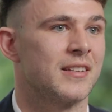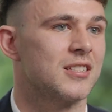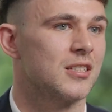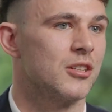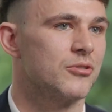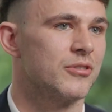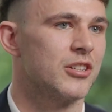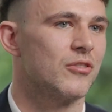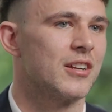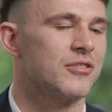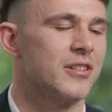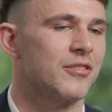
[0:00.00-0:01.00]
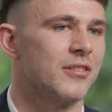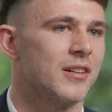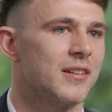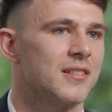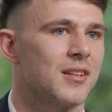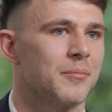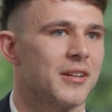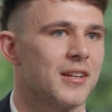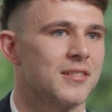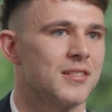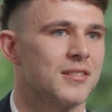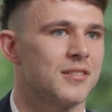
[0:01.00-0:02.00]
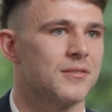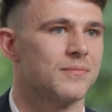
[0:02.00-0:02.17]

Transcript: exclusionary criteria in some cases.